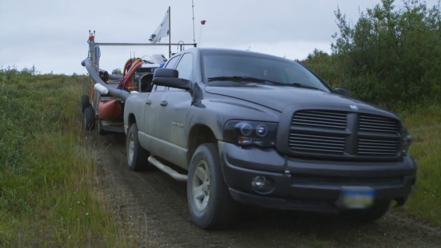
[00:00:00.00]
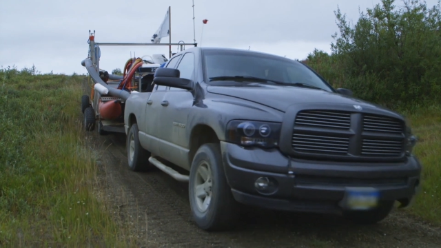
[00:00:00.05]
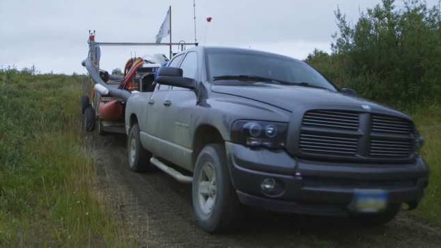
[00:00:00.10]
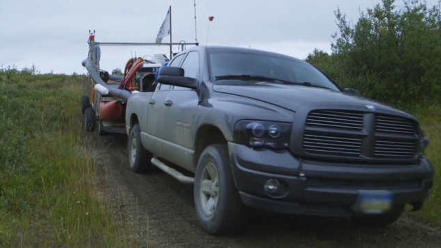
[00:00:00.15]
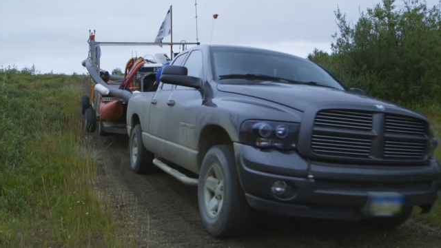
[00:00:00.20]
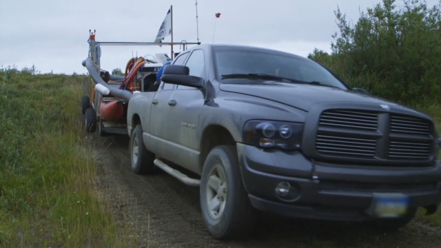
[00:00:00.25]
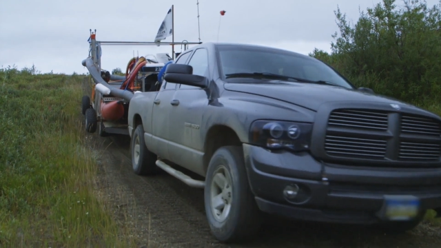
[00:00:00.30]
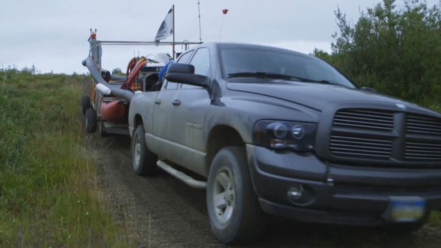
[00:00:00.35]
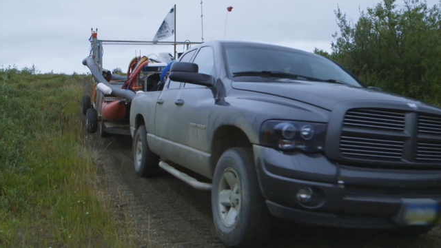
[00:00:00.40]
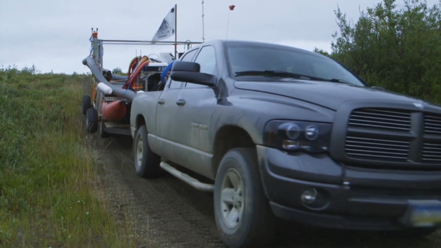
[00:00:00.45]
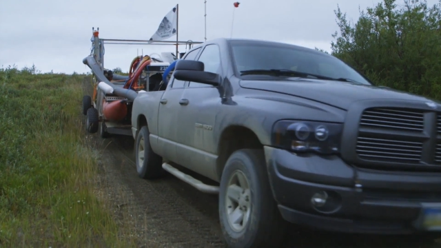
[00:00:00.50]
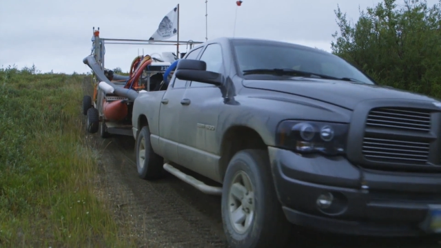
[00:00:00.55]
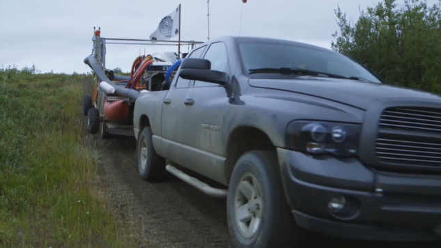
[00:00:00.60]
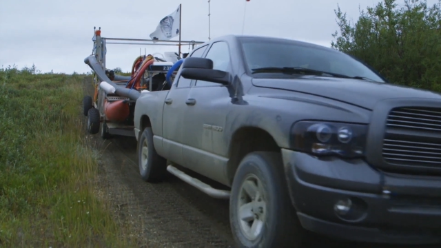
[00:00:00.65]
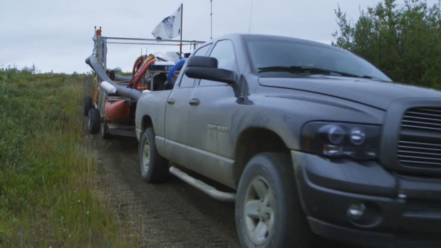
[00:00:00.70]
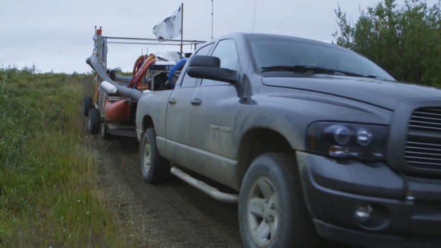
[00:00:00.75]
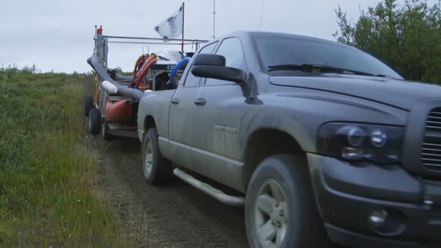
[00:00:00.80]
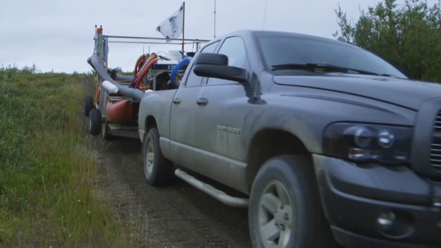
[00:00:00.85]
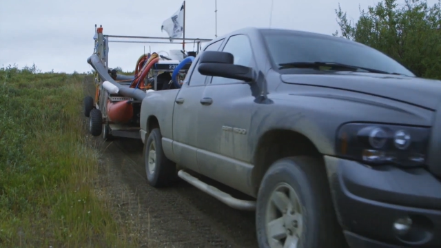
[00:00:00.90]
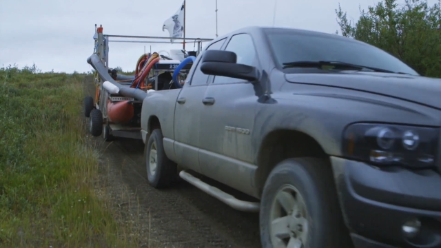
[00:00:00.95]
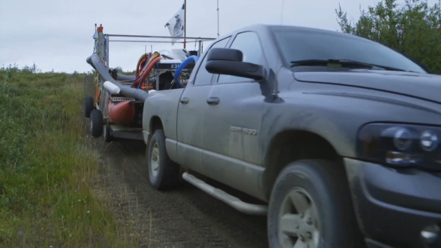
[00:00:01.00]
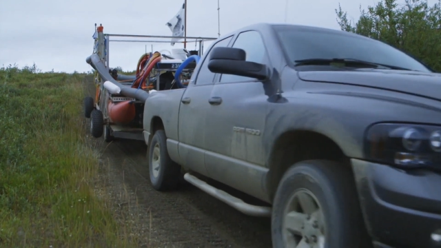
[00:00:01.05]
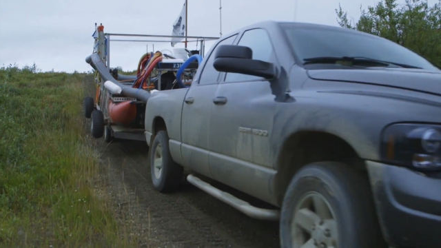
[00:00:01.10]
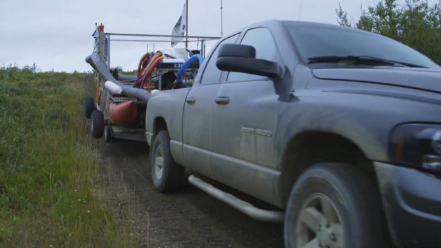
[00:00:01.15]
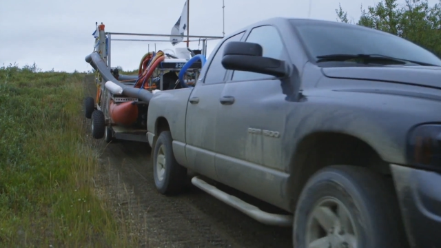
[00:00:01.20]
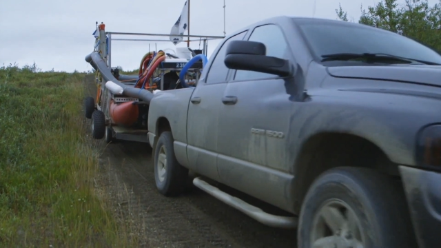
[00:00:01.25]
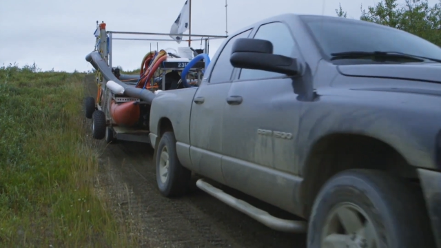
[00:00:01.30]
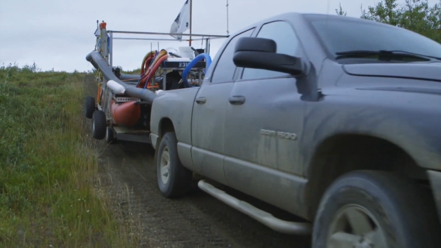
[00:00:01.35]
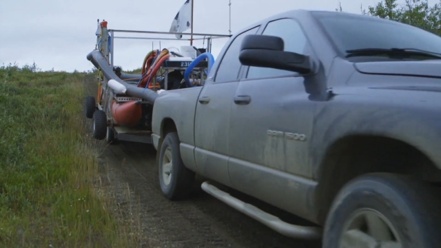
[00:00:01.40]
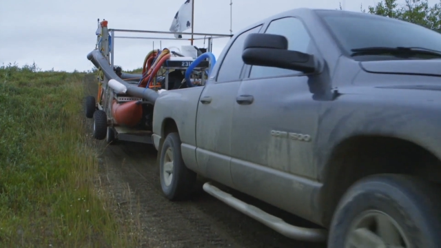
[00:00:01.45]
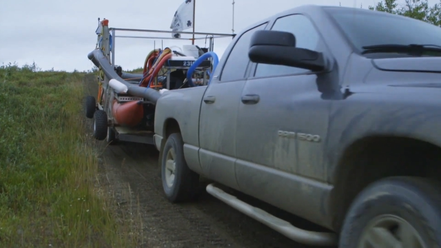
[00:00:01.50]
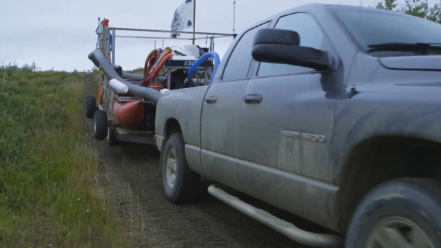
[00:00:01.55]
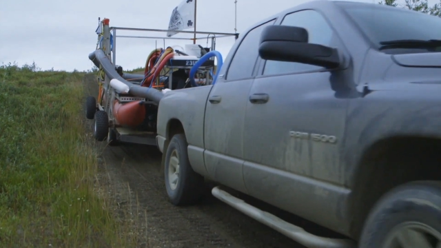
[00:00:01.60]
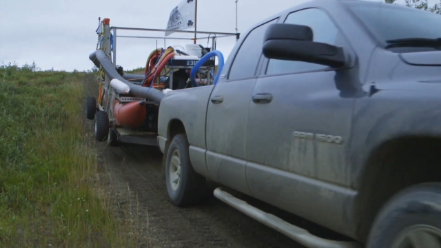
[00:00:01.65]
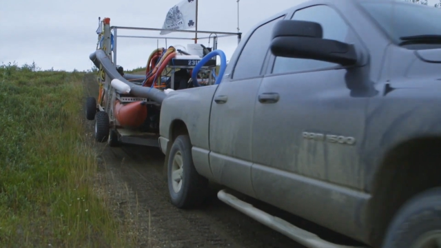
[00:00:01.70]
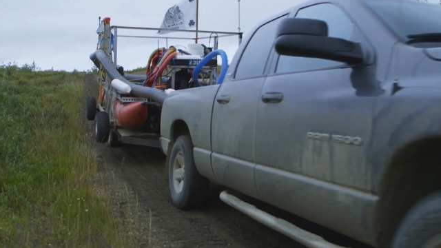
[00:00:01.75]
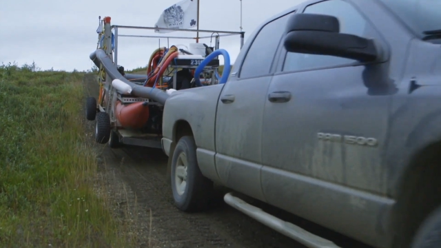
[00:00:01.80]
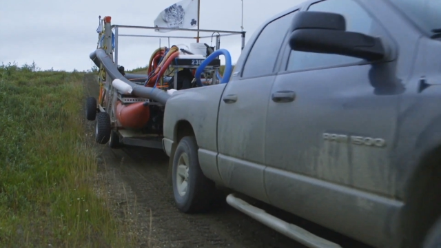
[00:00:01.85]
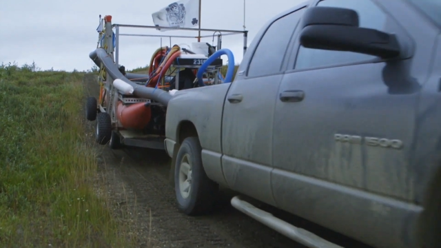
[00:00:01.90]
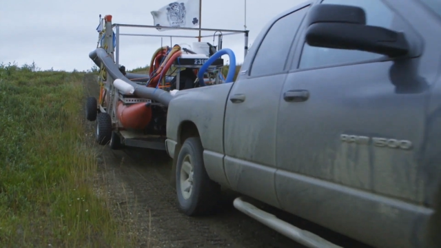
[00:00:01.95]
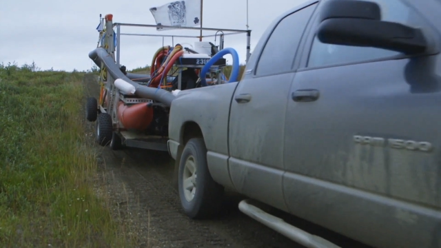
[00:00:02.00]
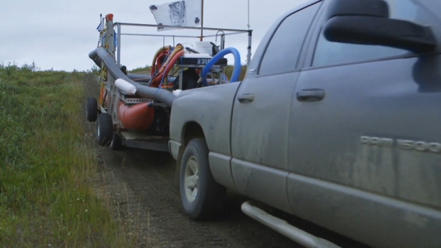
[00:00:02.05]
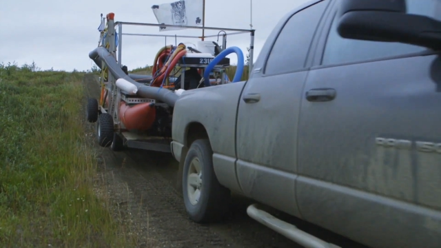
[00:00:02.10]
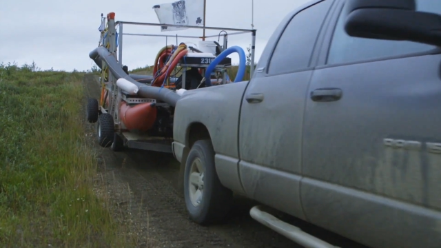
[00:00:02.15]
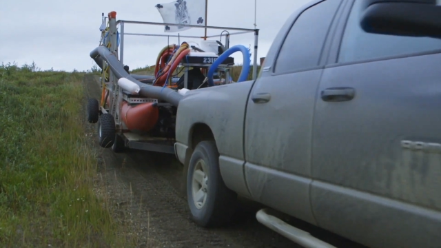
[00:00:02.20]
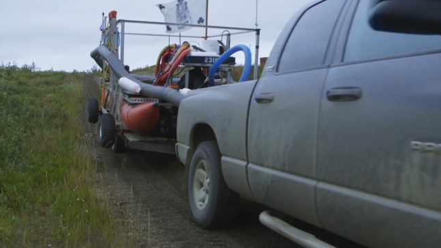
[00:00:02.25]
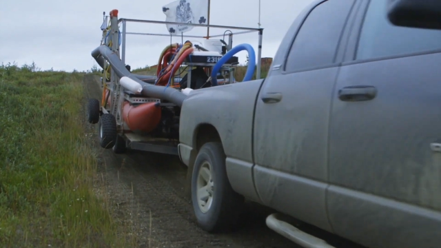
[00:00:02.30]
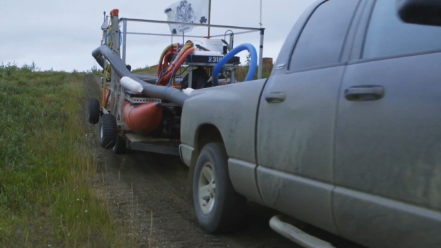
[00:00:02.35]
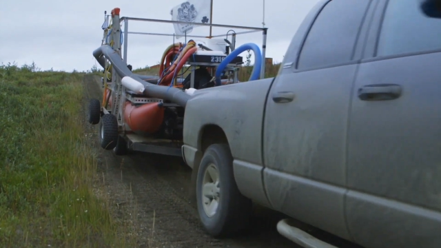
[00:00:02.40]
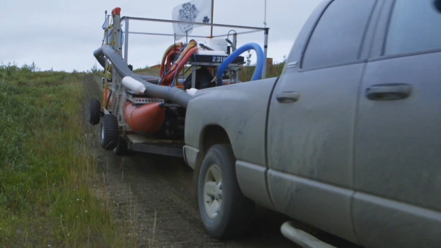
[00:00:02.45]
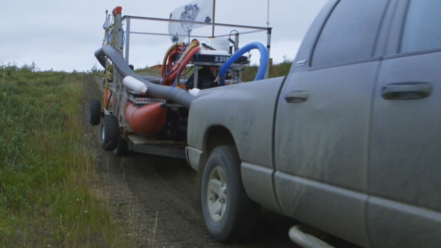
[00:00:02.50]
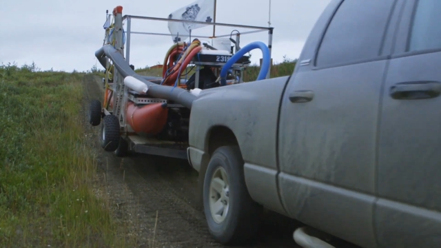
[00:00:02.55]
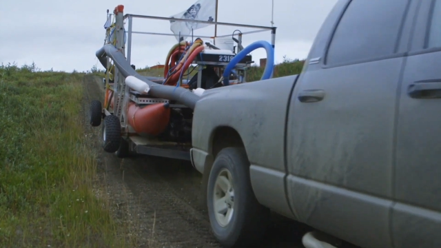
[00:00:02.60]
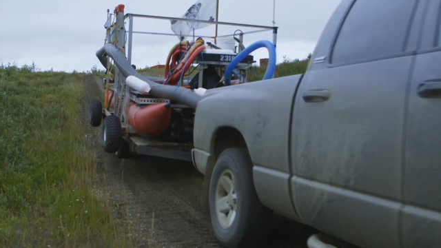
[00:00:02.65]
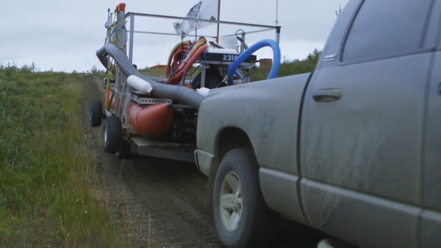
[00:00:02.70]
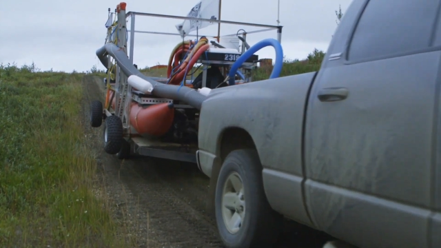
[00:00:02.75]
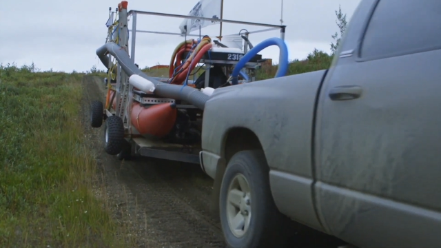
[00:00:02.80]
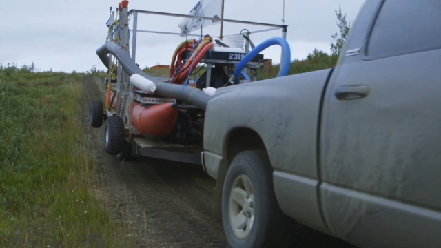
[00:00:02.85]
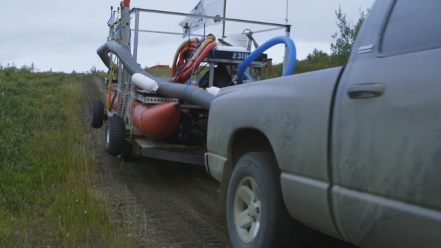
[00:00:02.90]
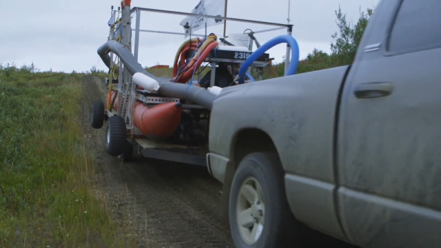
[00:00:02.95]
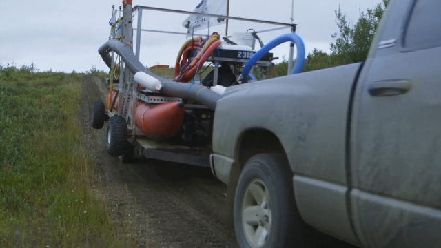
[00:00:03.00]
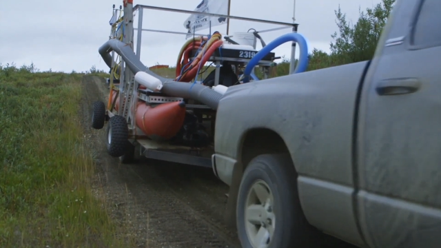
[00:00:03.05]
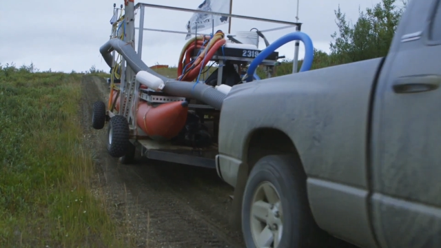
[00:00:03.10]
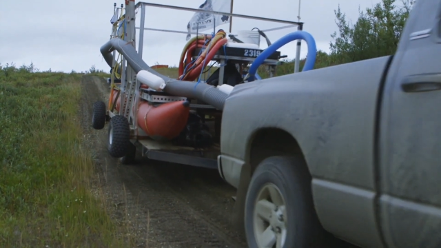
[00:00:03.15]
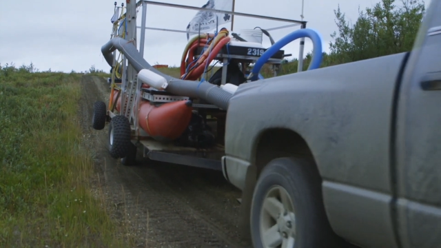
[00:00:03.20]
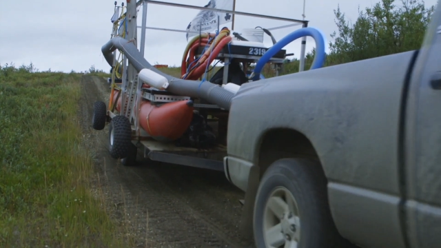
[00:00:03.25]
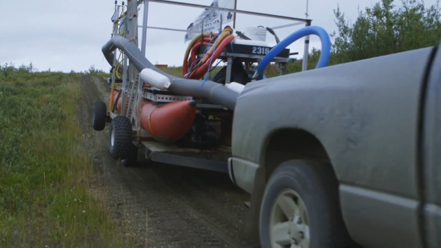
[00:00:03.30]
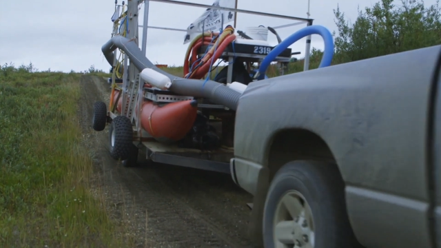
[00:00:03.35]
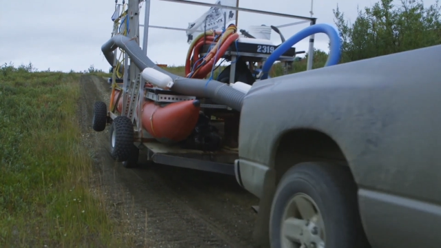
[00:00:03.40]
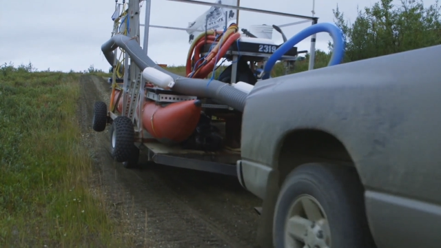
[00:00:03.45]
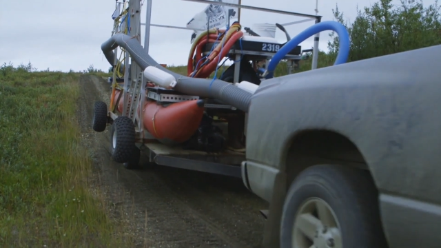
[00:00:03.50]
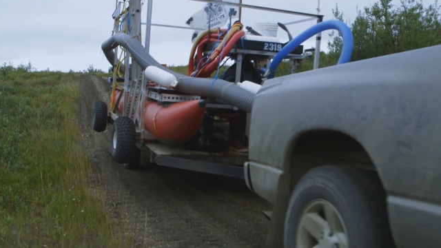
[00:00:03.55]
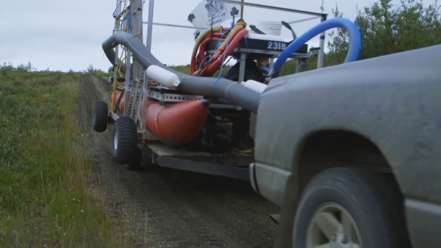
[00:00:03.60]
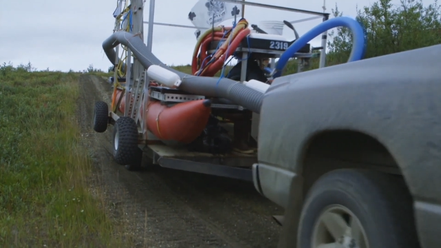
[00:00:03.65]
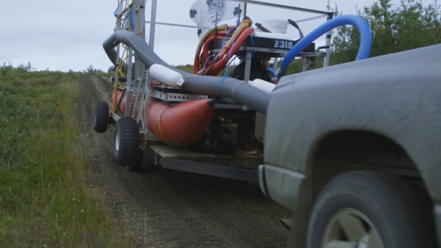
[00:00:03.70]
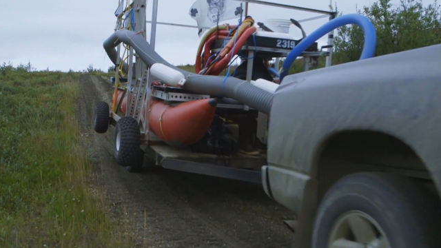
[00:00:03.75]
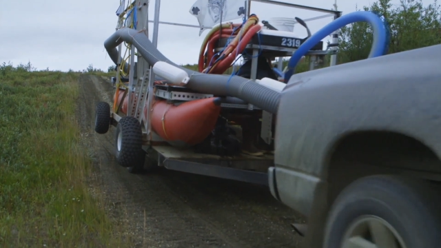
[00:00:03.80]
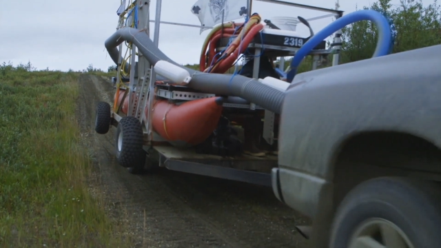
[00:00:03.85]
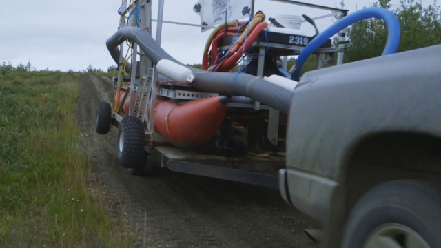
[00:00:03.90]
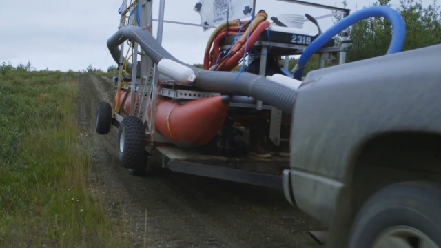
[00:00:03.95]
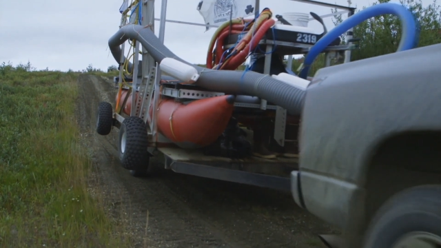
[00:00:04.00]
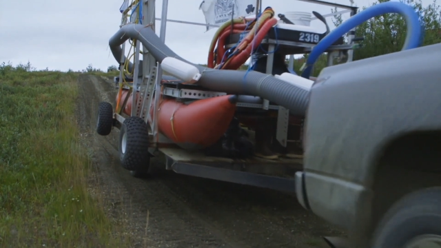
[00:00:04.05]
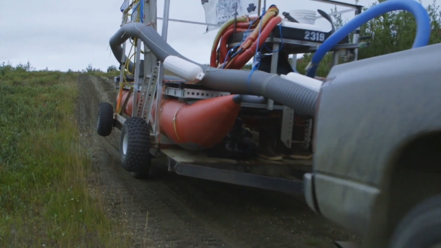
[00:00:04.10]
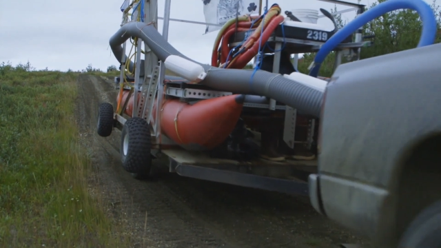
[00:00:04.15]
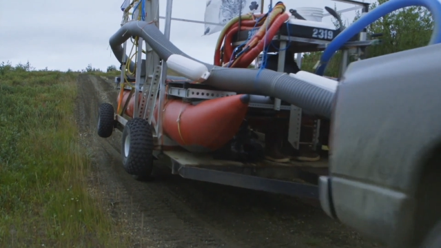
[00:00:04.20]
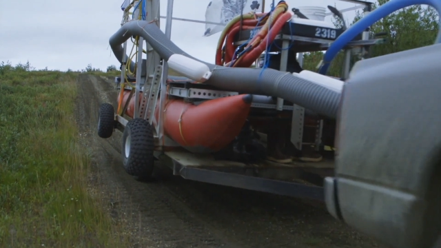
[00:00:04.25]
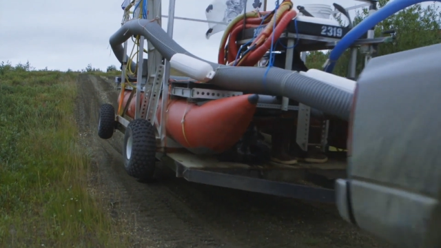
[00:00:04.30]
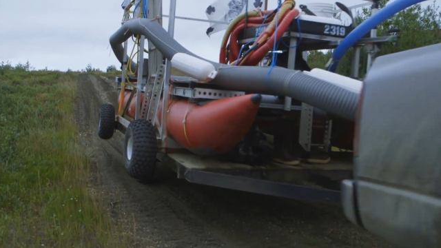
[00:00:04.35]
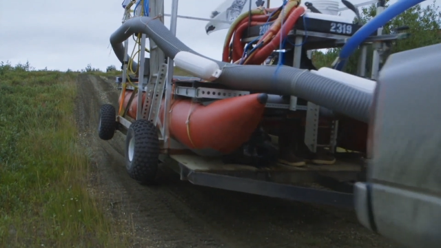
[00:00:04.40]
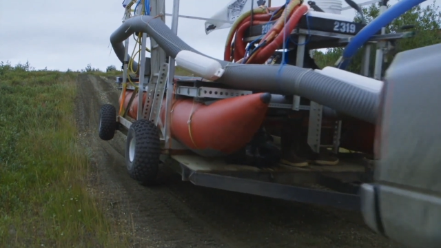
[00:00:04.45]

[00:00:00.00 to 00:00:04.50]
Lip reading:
Nobody's mouth can be seen.